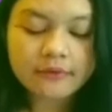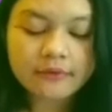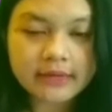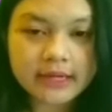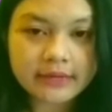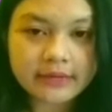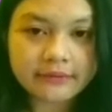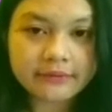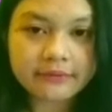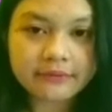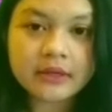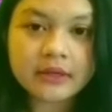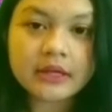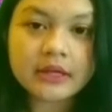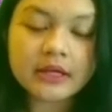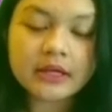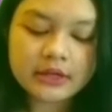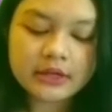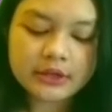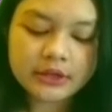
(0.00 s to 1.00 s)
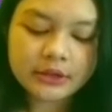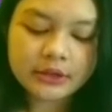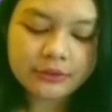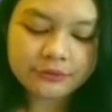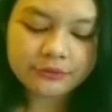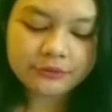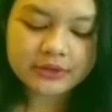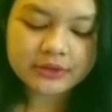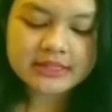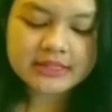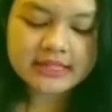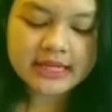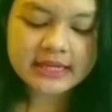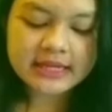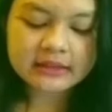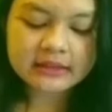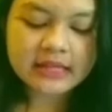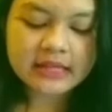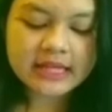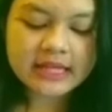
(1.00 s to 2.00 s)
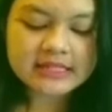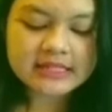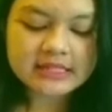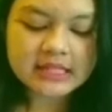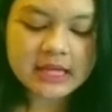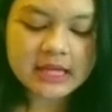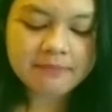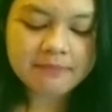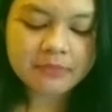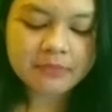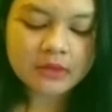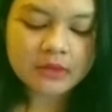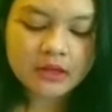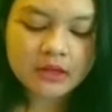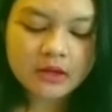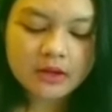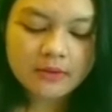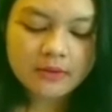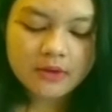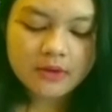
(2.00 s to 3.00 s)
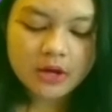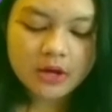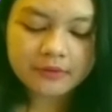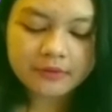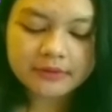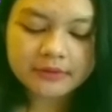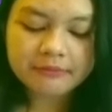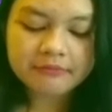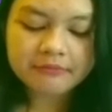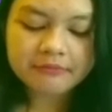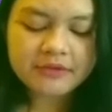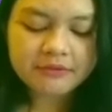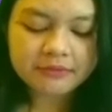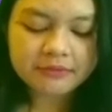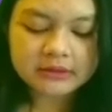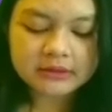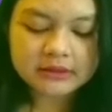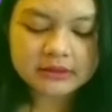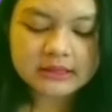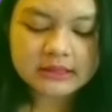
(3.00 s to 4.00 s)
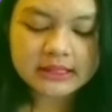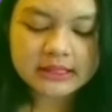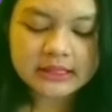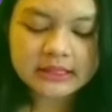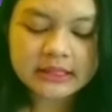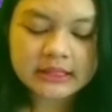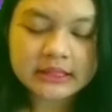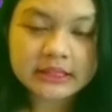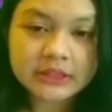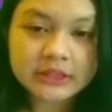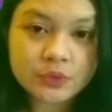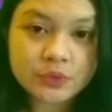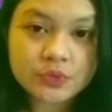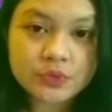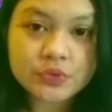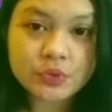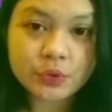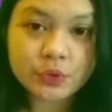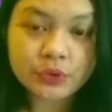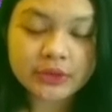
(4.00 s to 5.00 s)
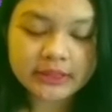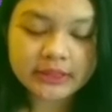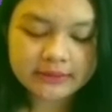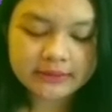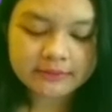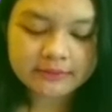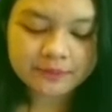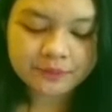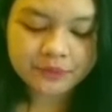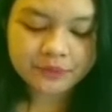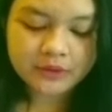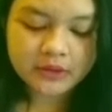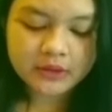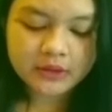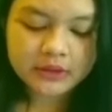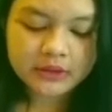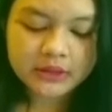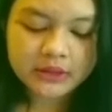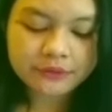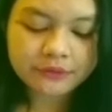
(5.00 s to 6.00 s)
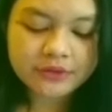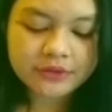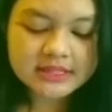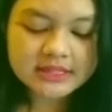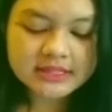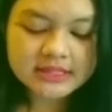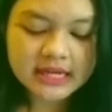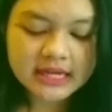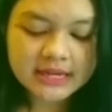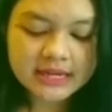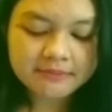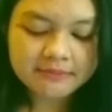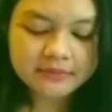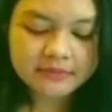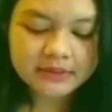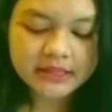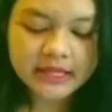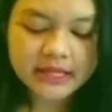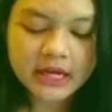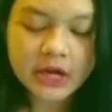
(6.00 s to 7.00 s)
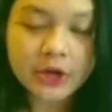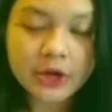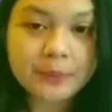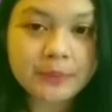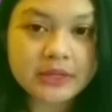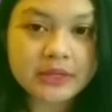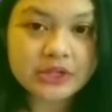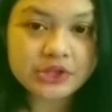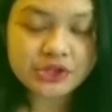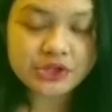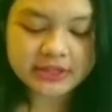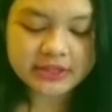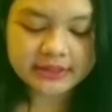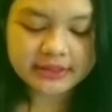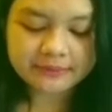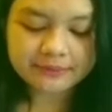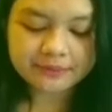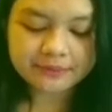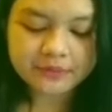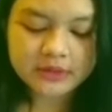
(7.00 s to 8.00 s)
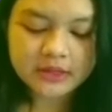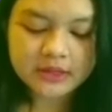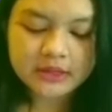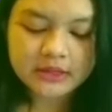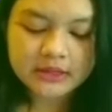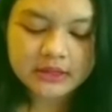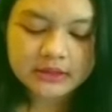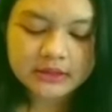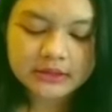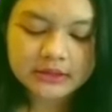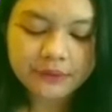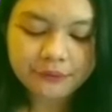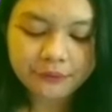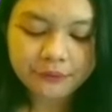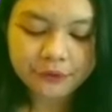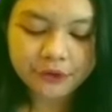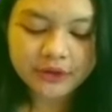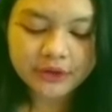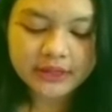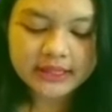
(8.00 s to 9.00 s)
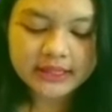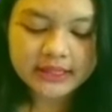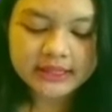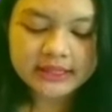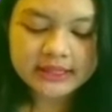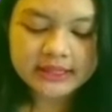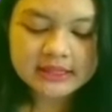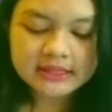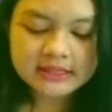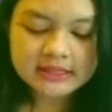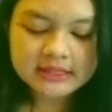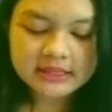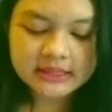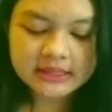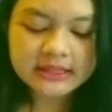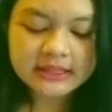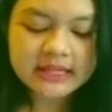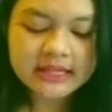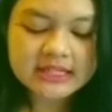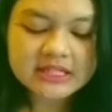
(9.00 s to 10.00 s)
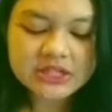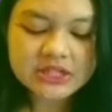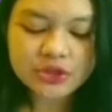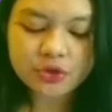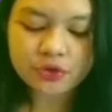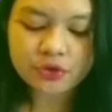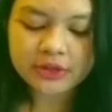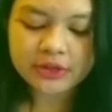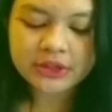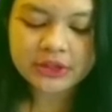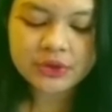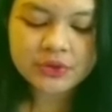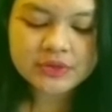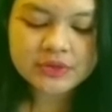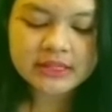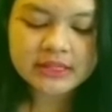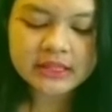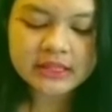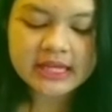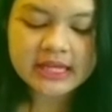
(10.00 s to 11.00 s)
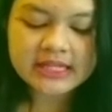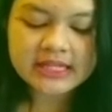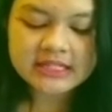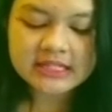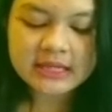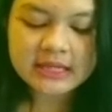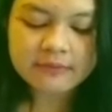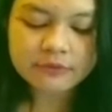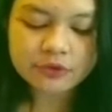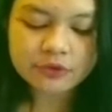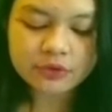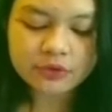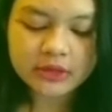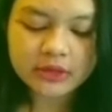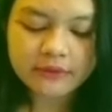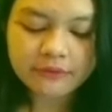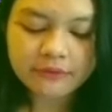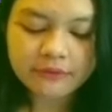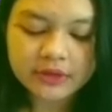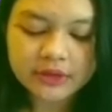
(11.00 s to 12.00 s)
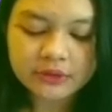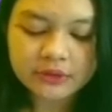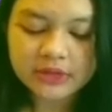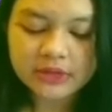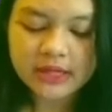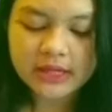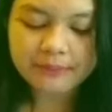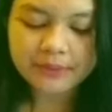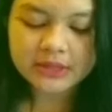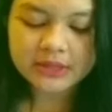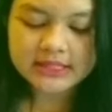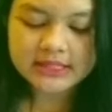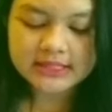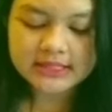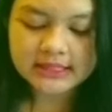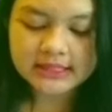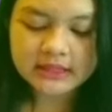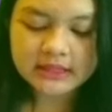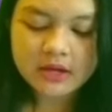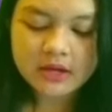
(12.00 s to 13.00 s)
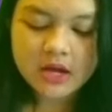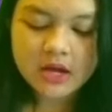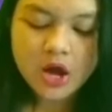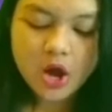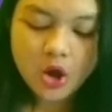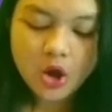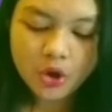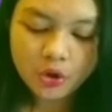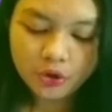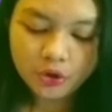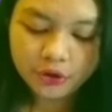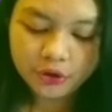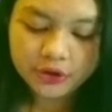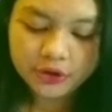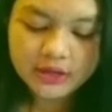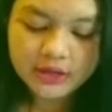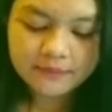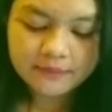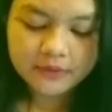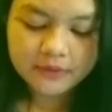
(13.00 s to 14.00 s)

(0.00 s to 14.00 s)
5. The first and the last name of the people in the news story, the first time they are mentioned. Therefore, in that story, use the last name to refer to that person or